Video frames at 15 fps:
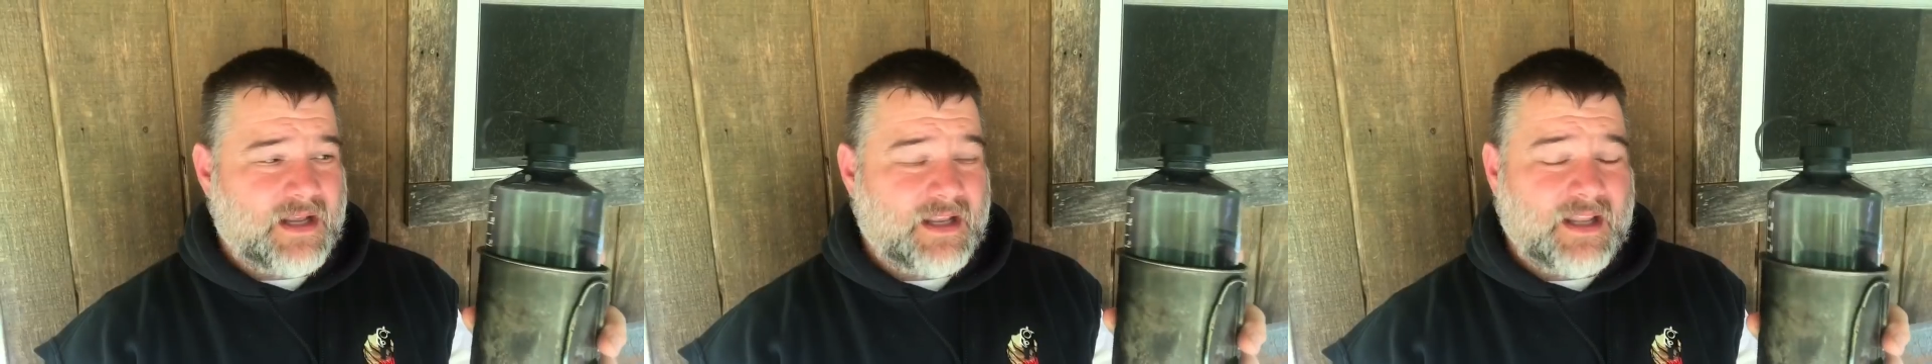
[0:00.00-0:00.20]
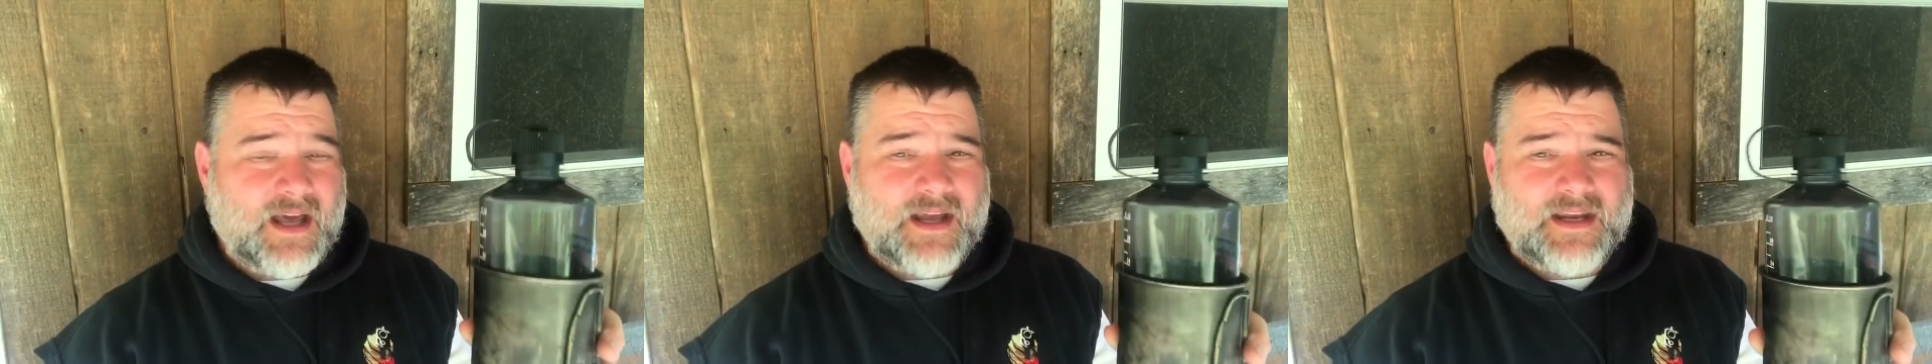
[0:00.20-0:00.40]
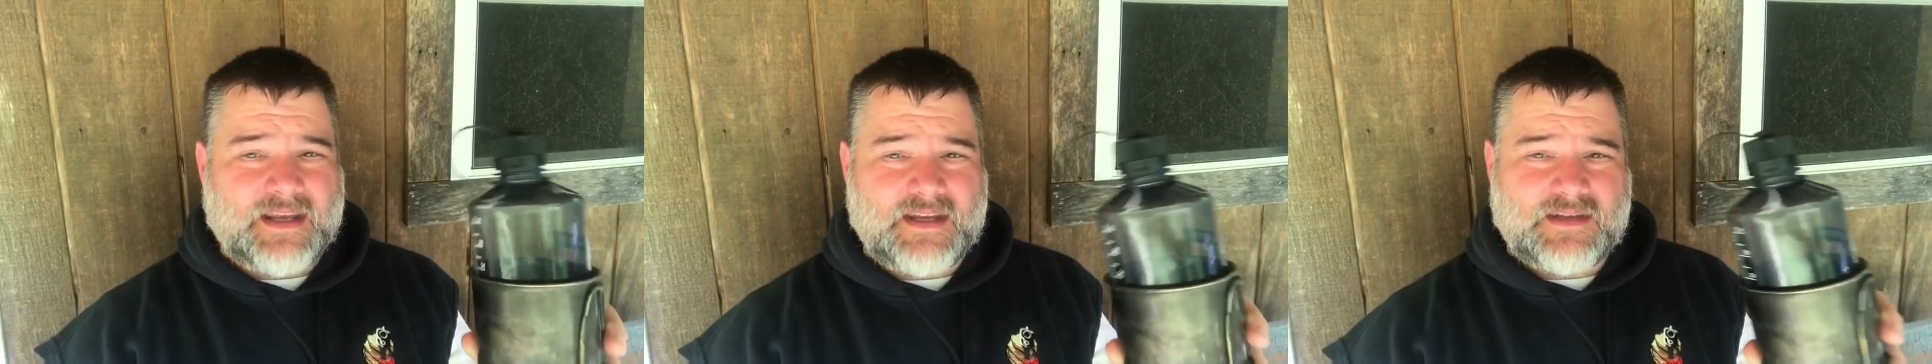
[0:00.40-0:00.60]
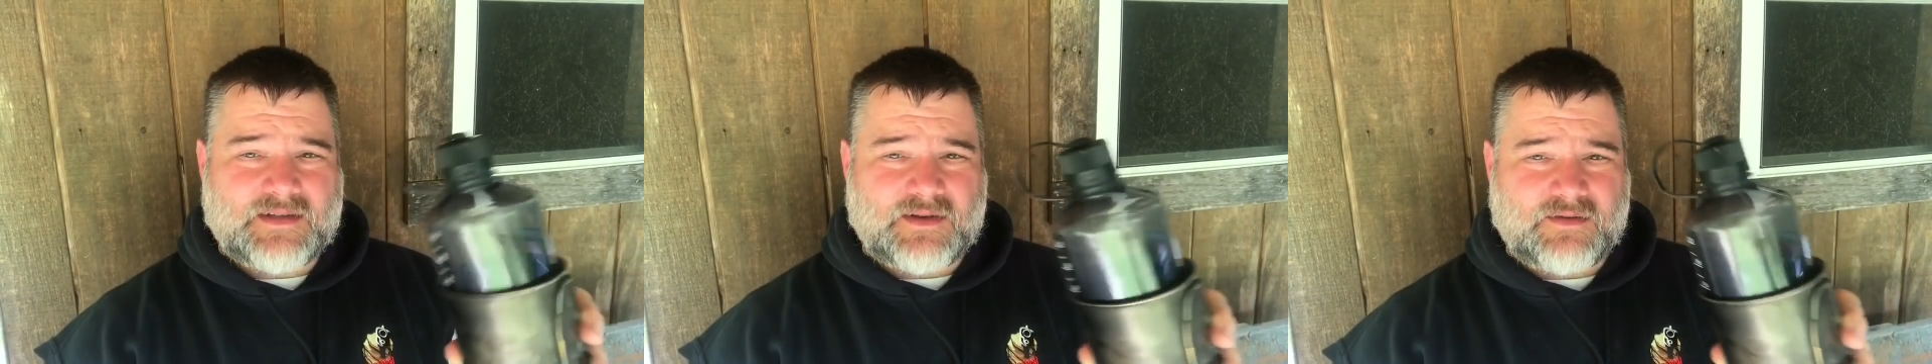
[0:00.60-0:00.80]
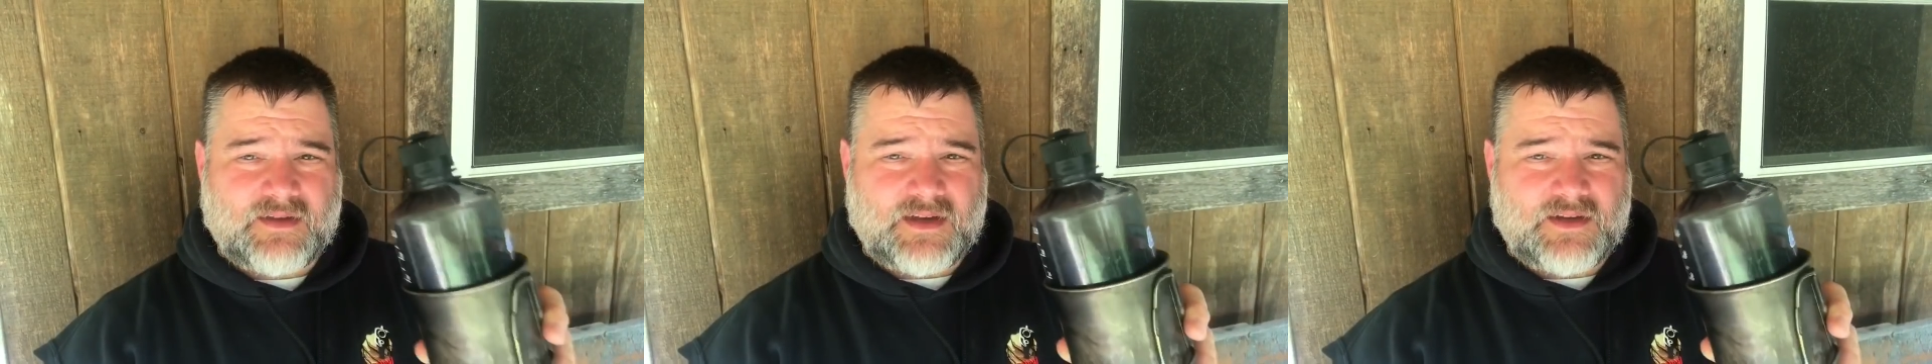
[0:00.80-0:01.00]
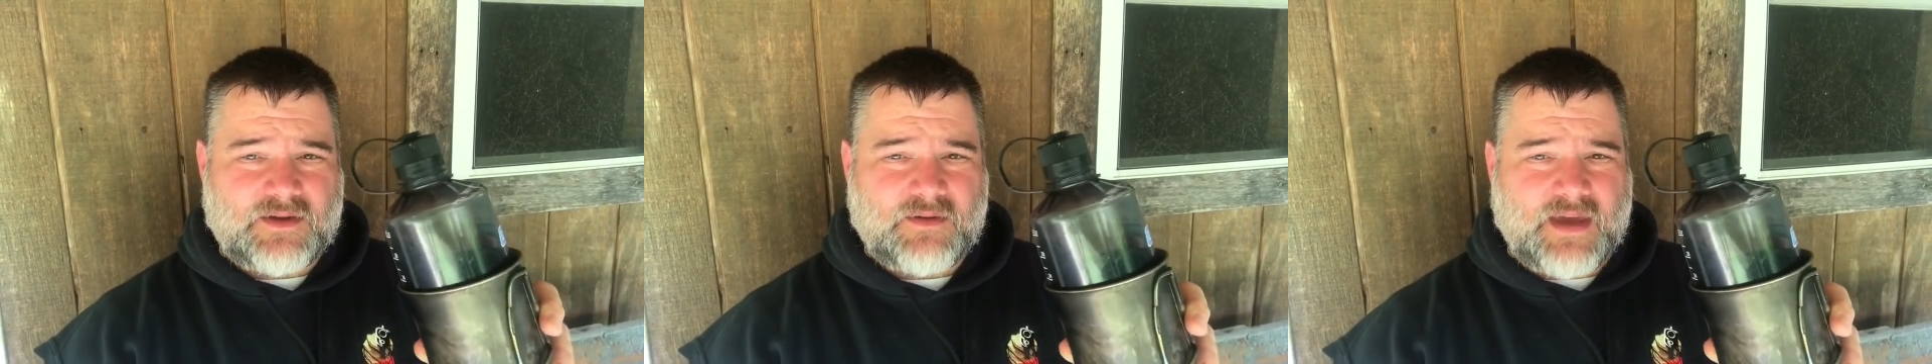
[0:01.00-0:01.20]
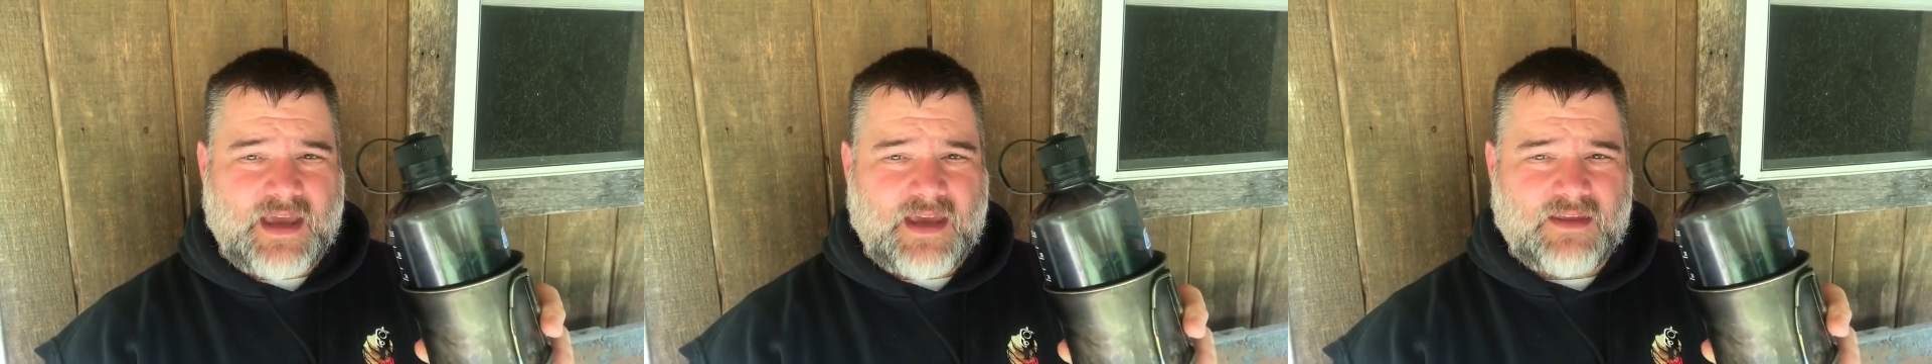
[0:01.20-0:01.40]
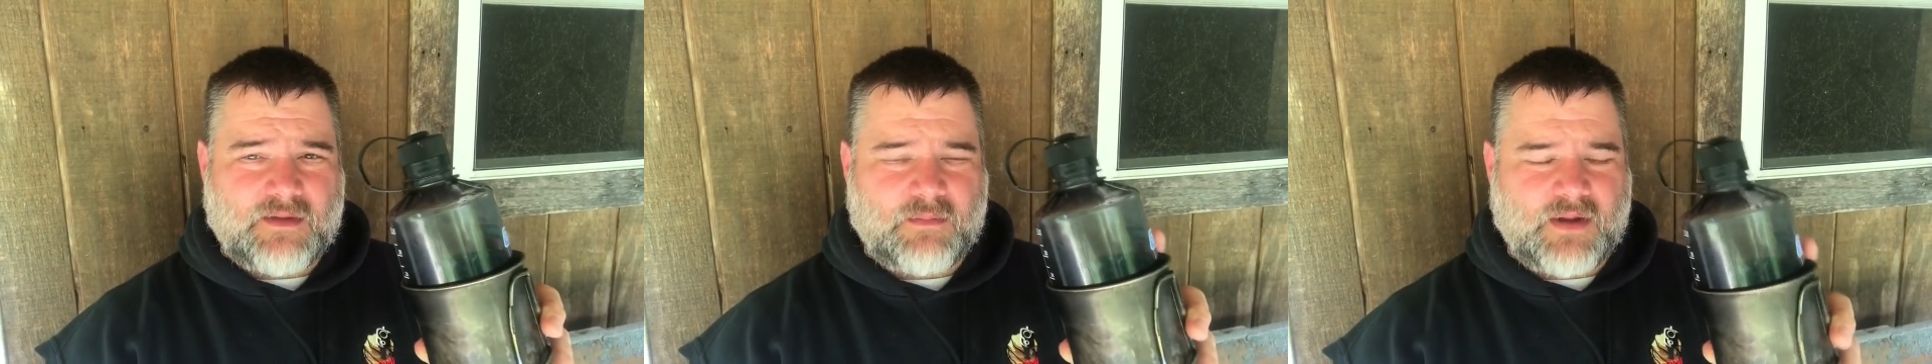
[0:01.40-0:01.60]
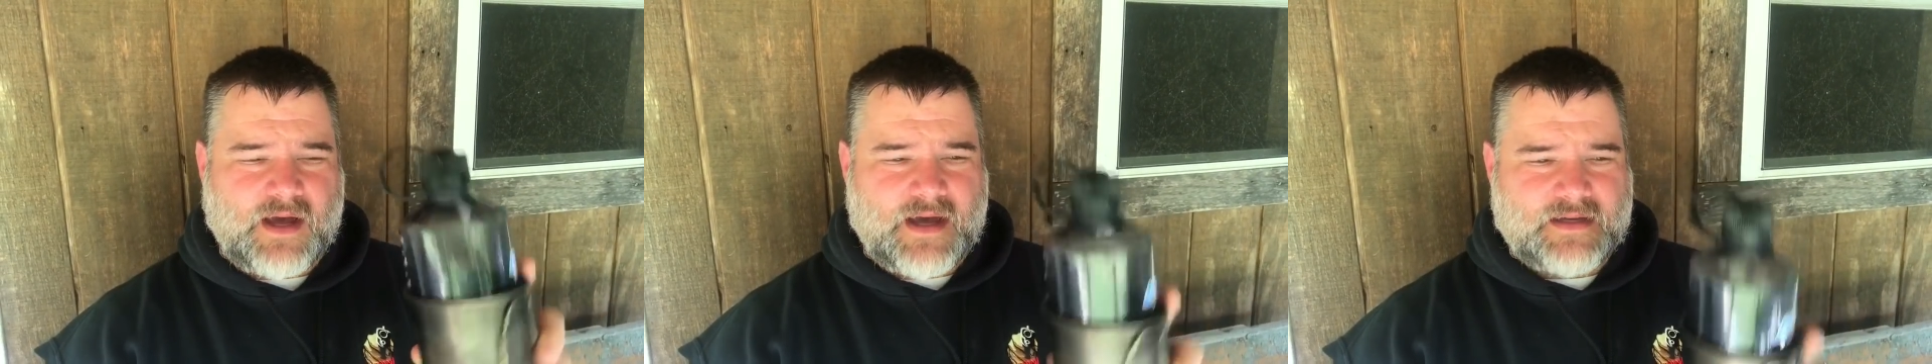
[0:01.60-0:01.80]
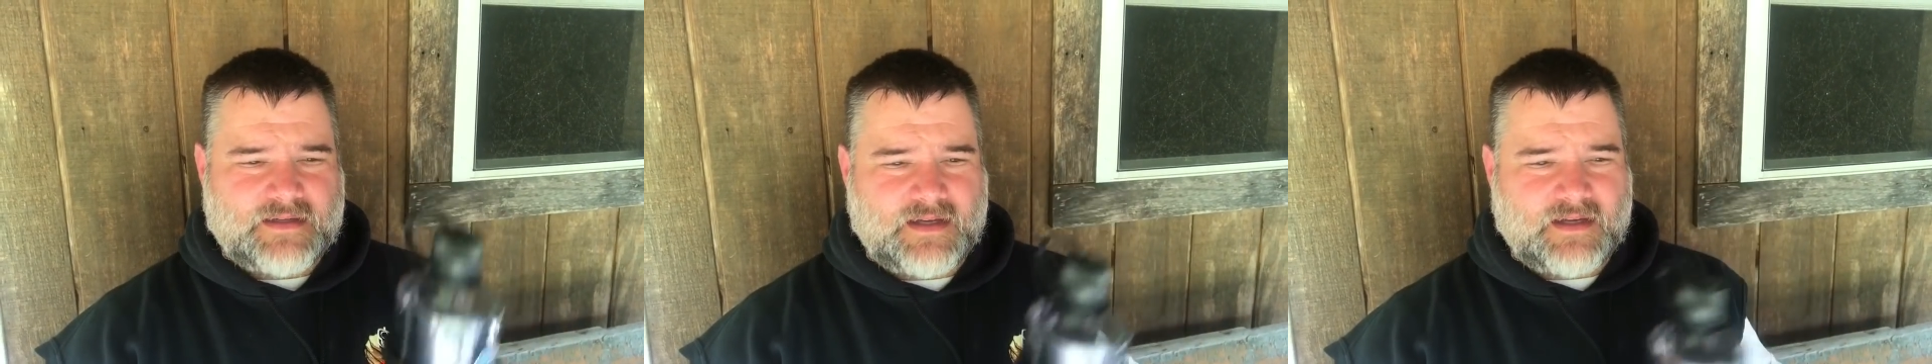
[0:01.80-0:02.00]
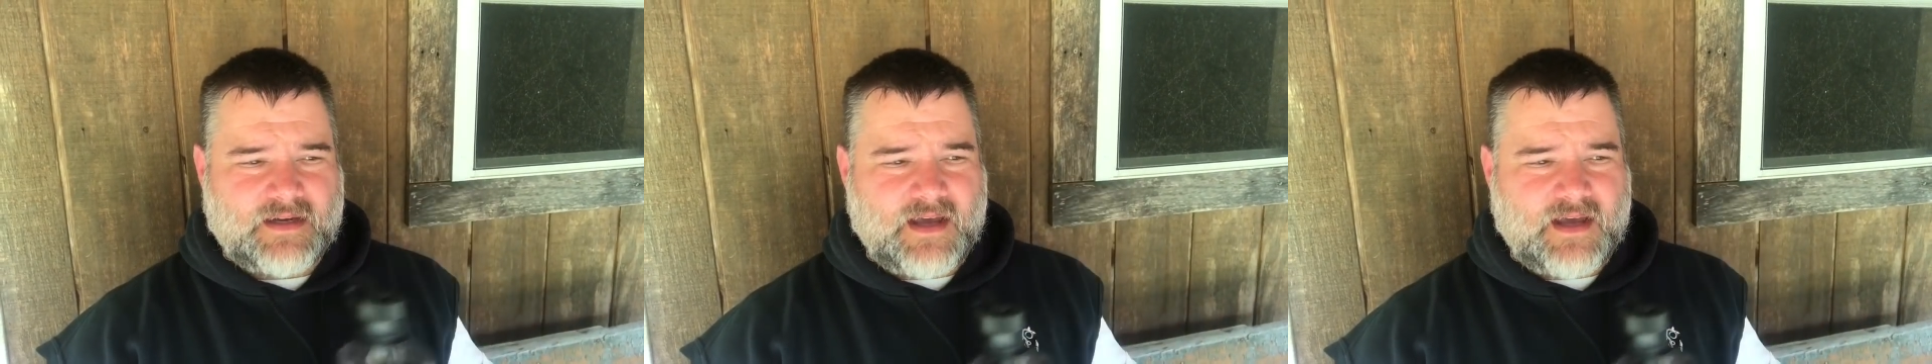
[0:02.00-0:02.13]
a lot easier than you can the plastic.